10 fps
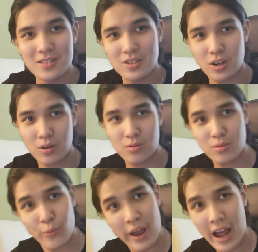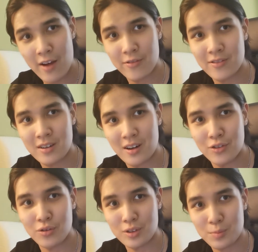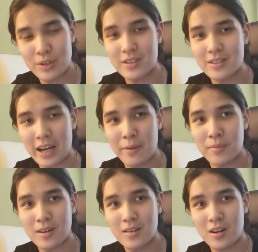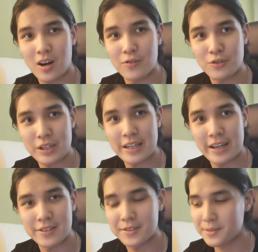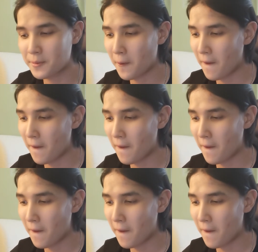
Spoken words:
So we have a total printing time of 3 days.